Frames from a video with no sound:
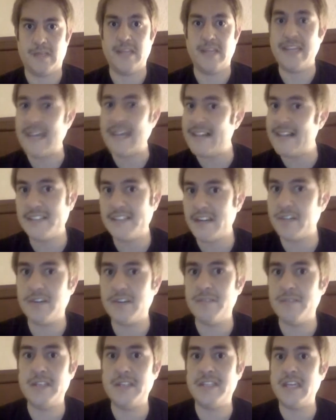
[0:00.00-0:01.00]

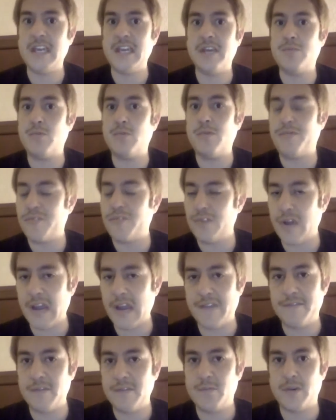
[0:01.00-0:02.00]
Egalitarian means equal for
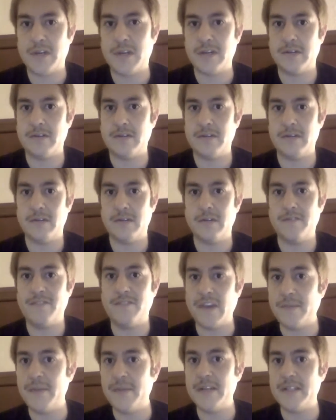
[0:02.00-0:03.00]
everyone.
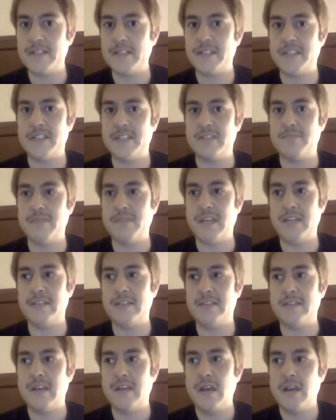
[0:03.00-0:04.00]
Feminist just
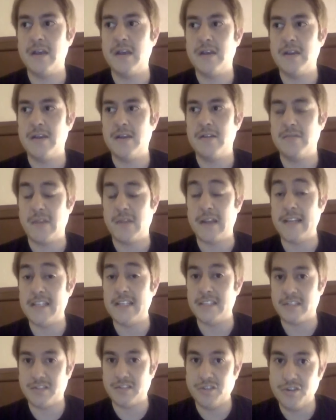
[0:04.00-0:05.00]
means, at
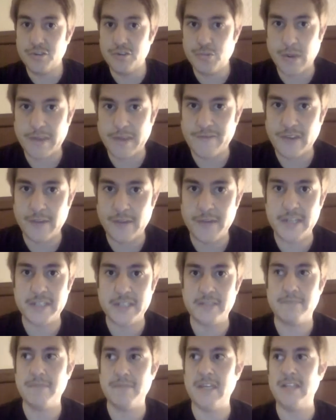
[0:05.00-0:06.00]
least third wave
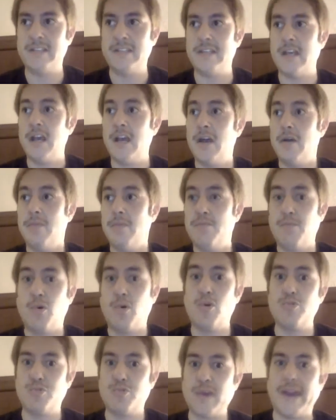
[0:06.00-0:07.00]
feminism means
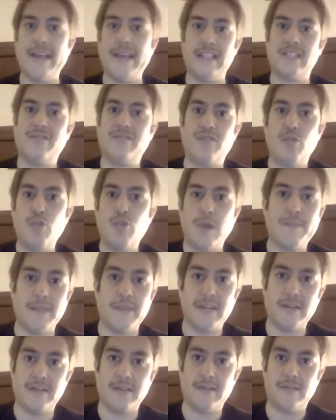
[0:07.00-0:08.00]
more rights for
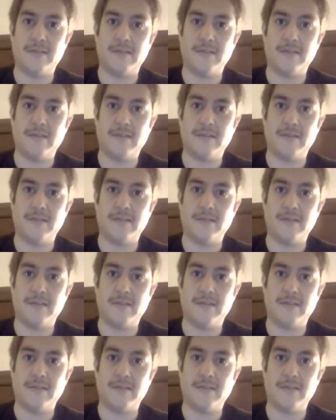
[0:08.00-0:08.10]
women.